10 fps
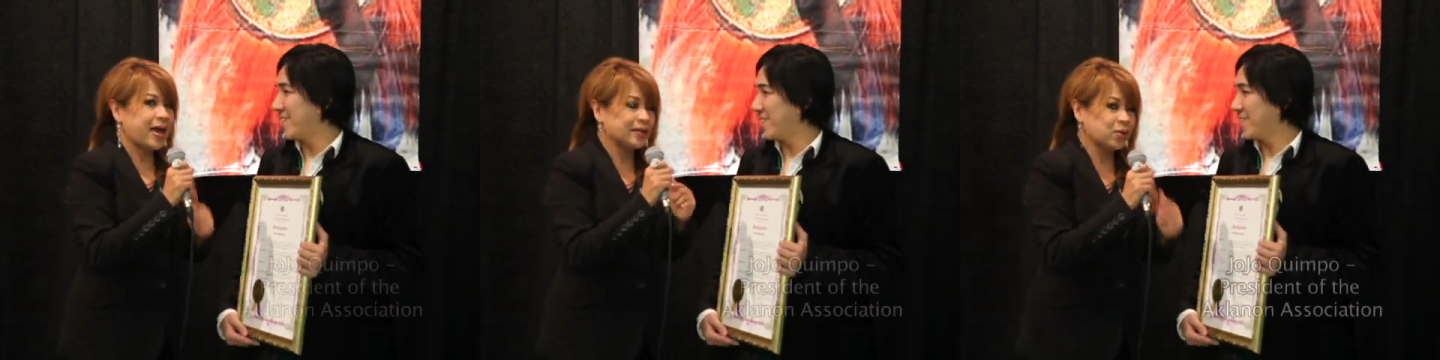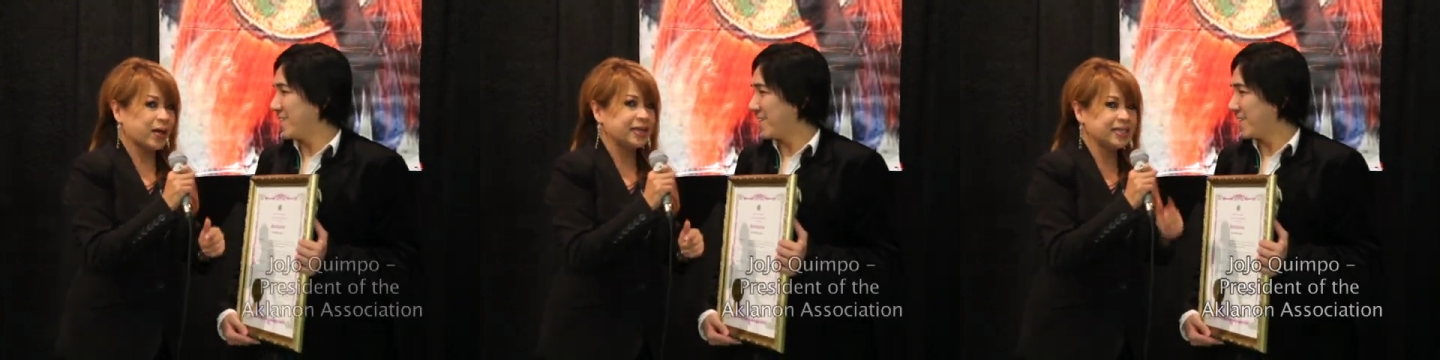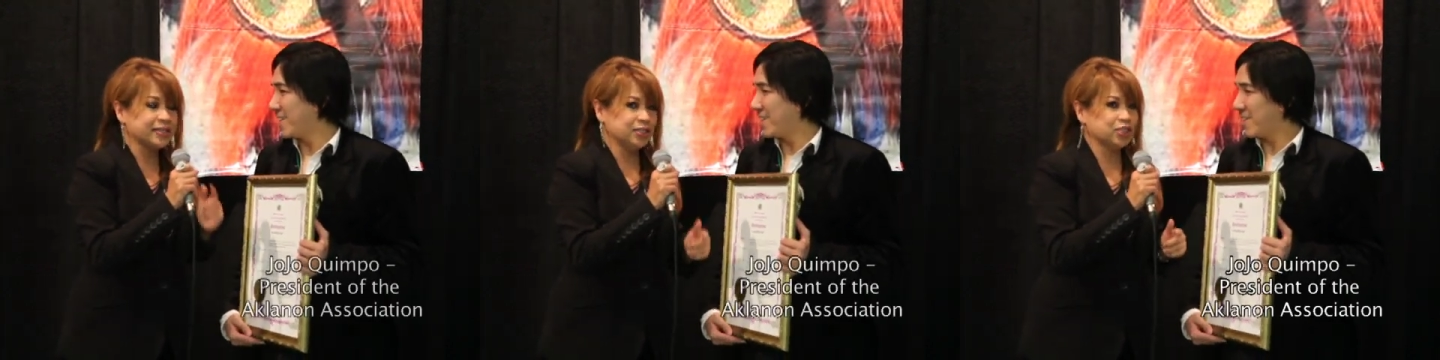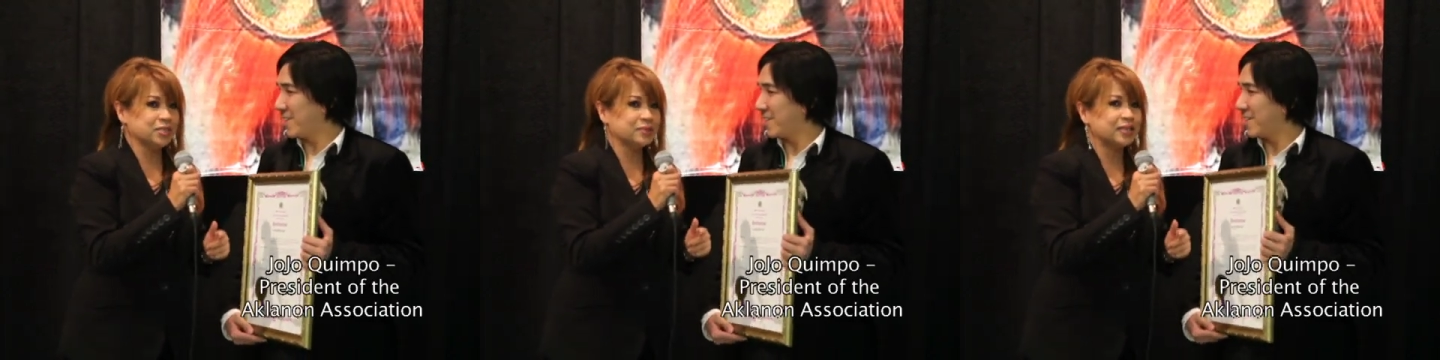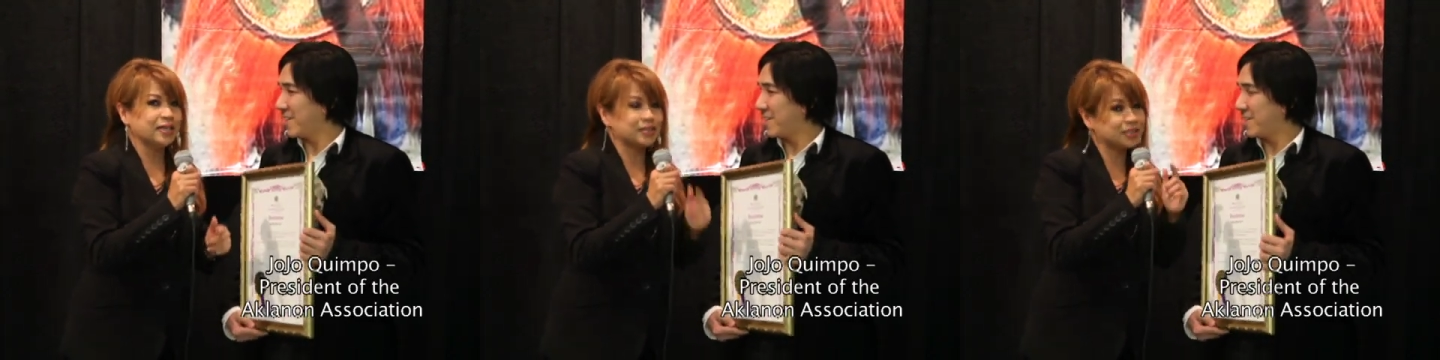Speaker 1: Anyway, ladies and
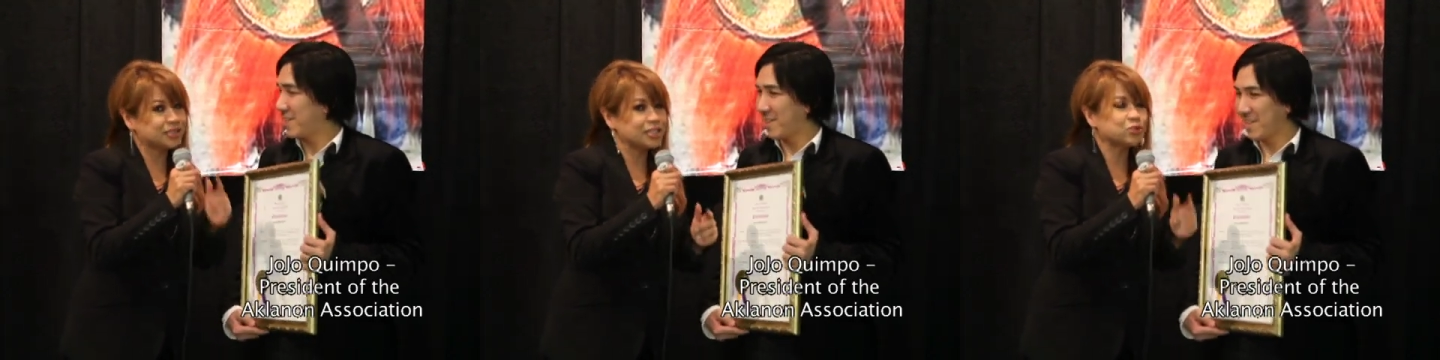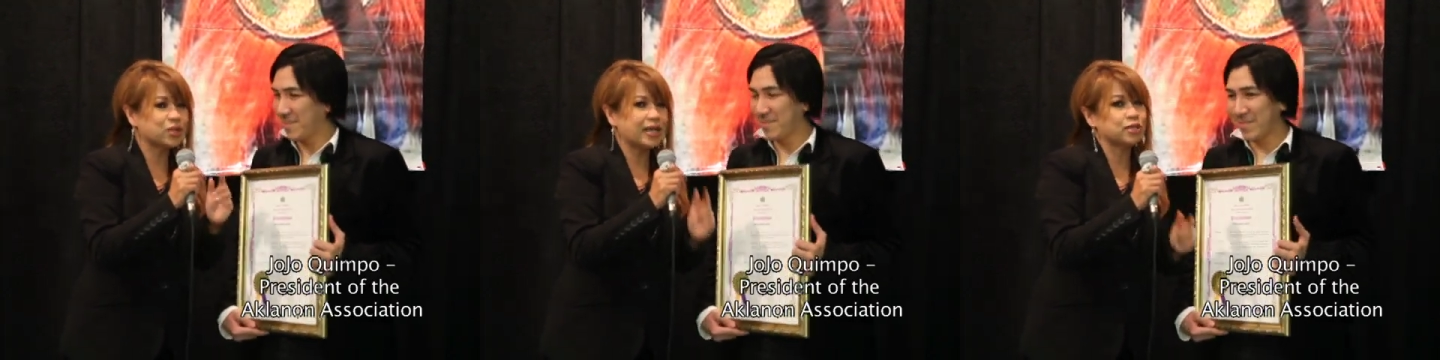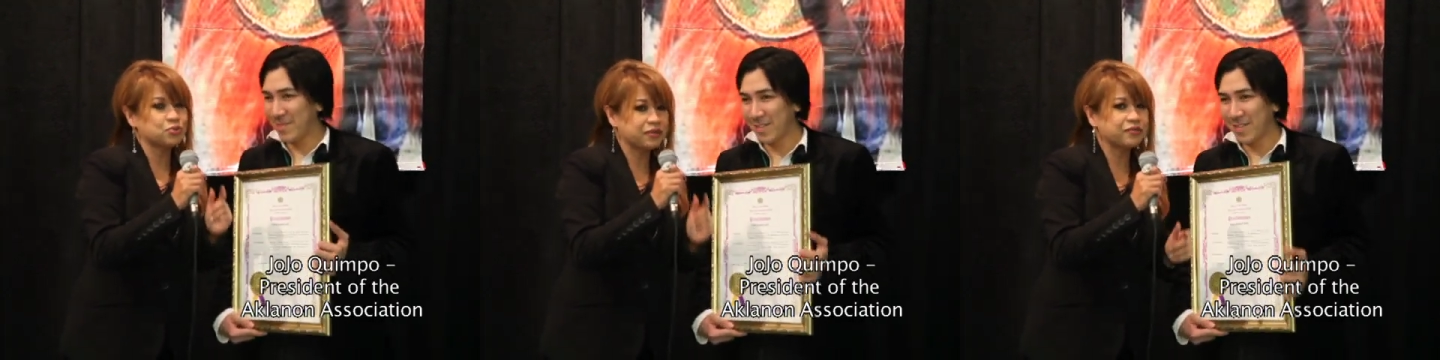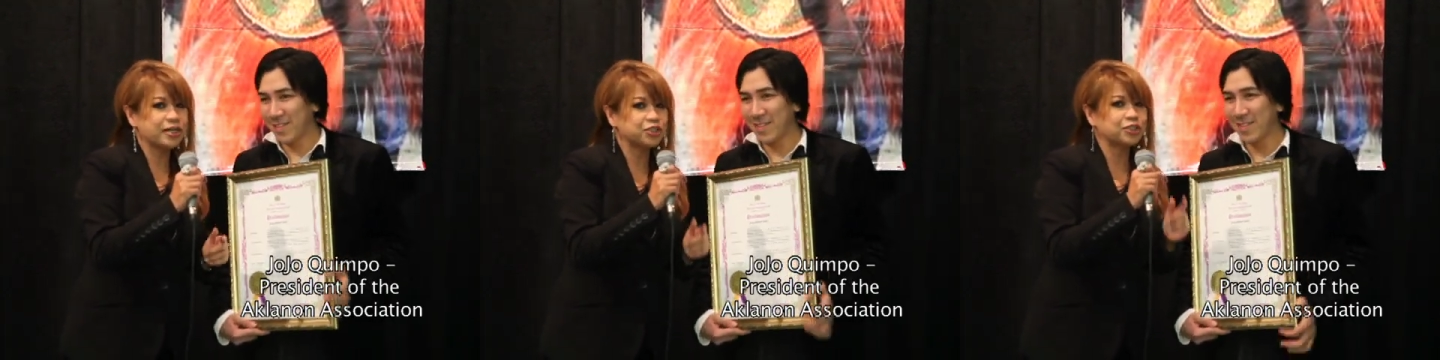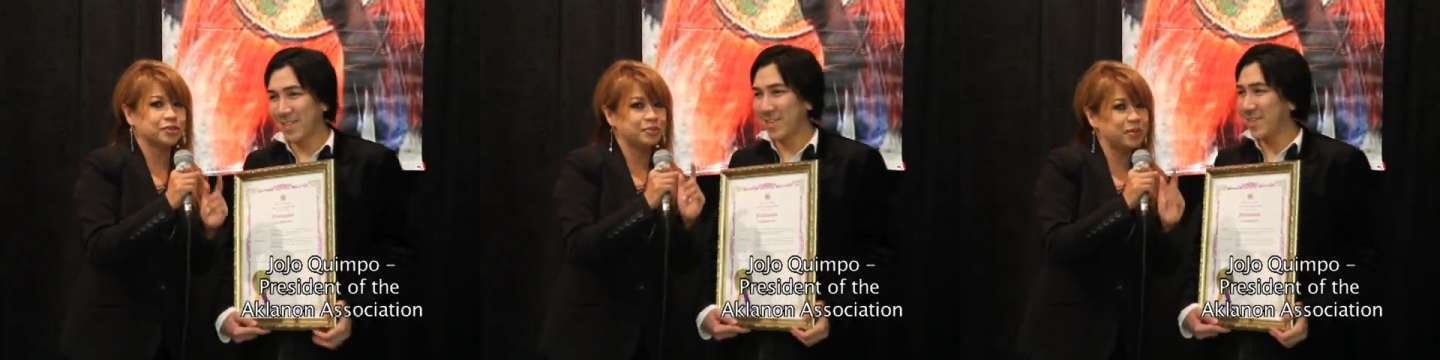gentlemen, I just would like to
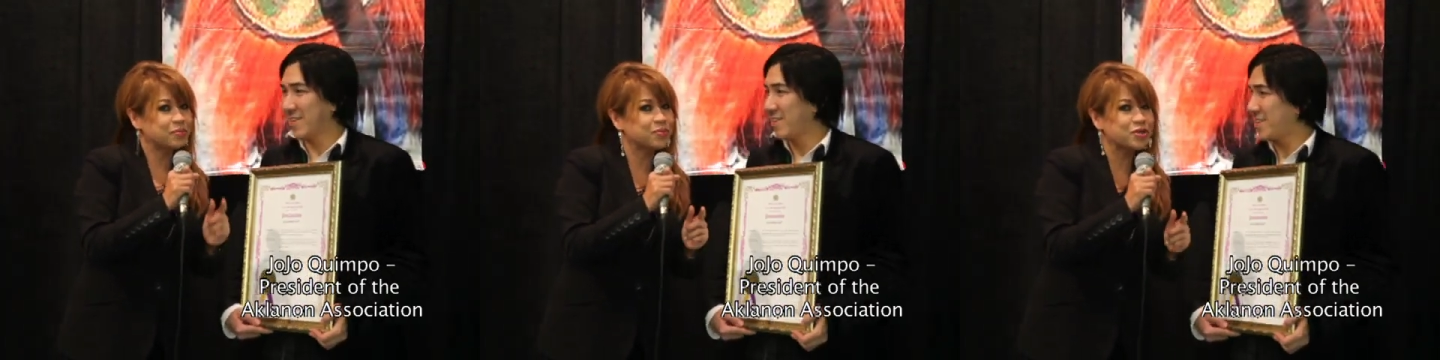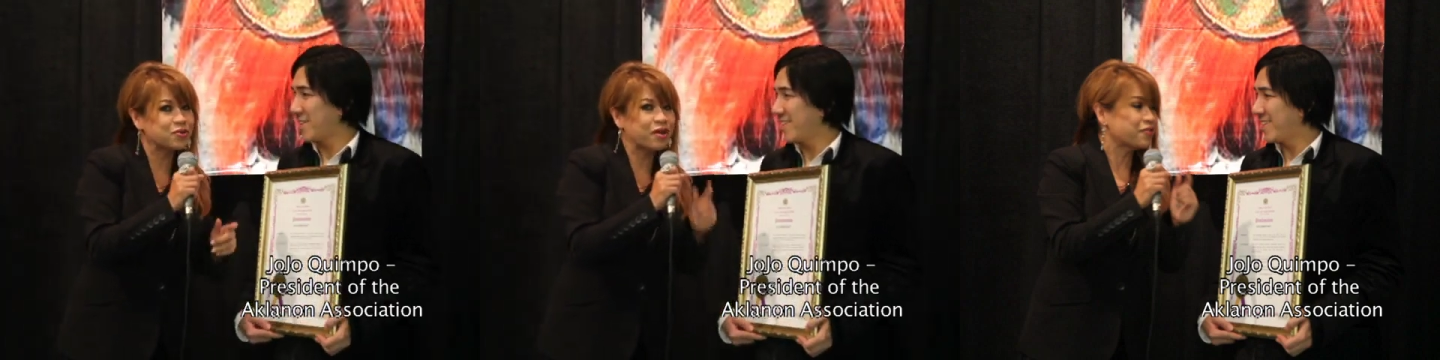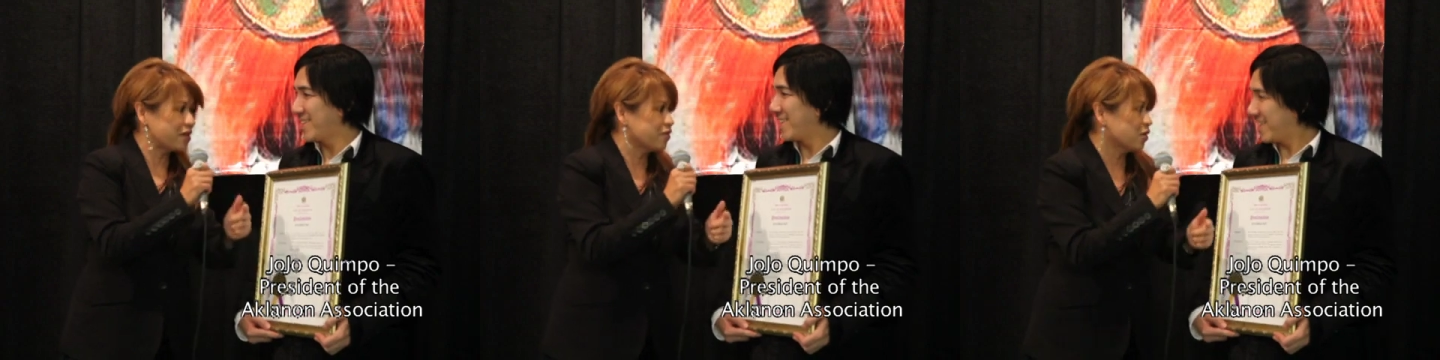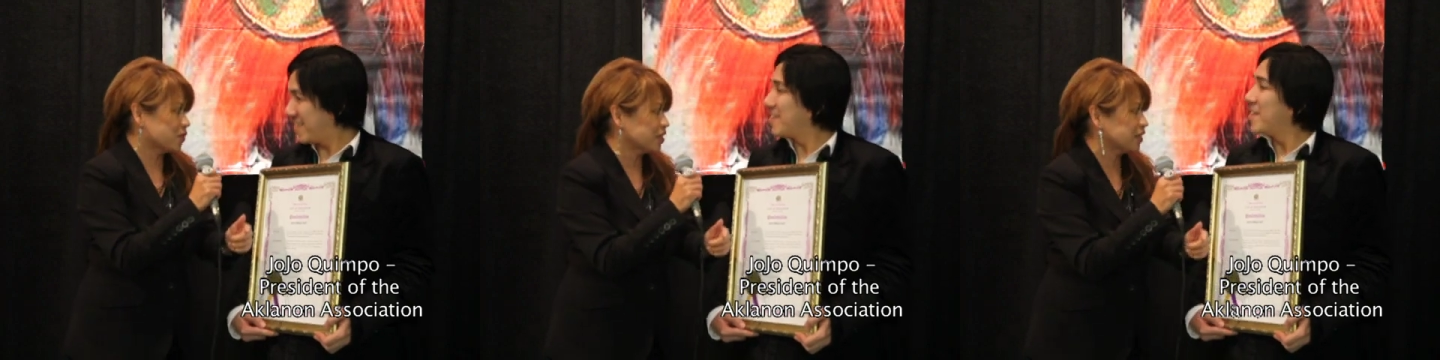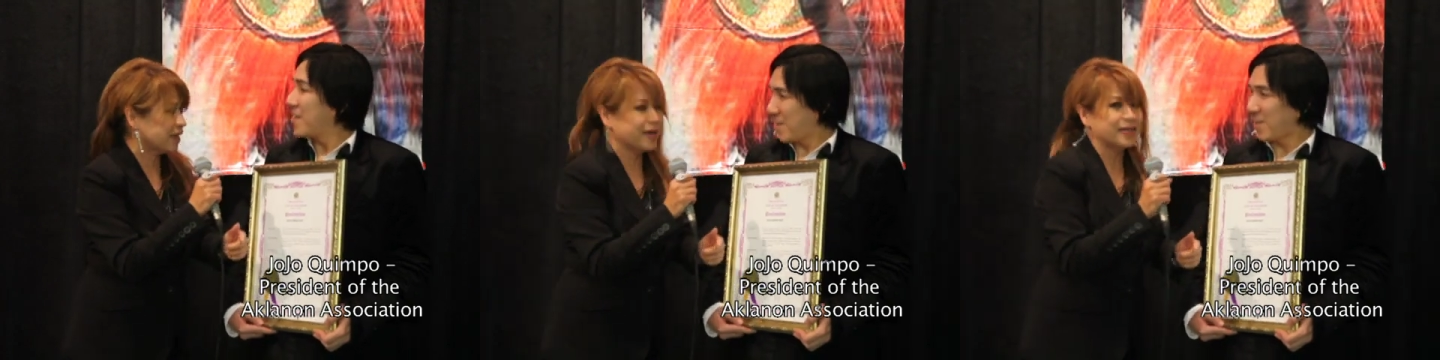refresh the memory of our
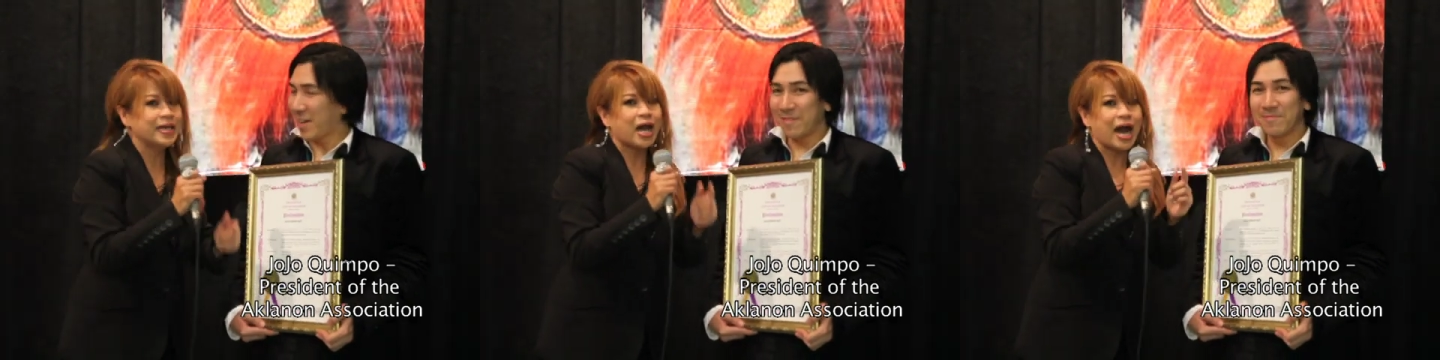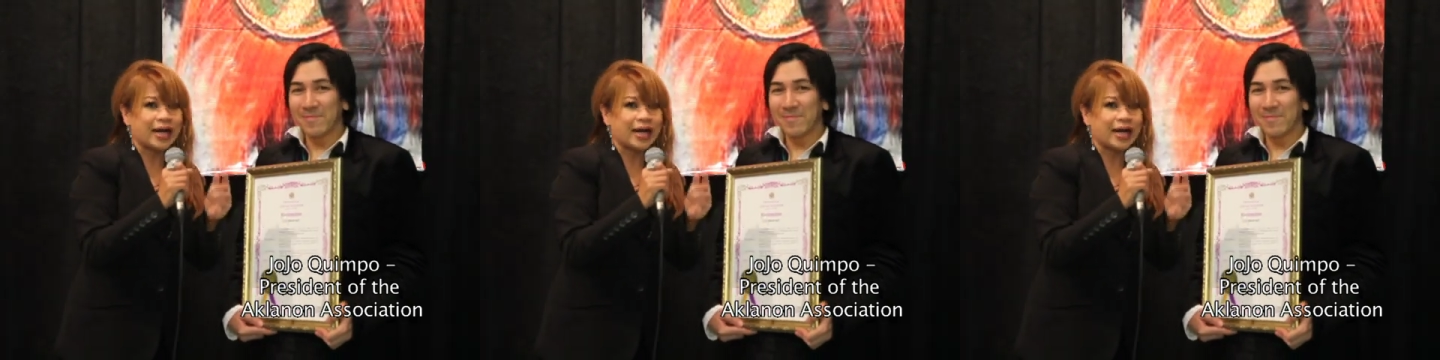viewers again. Okay.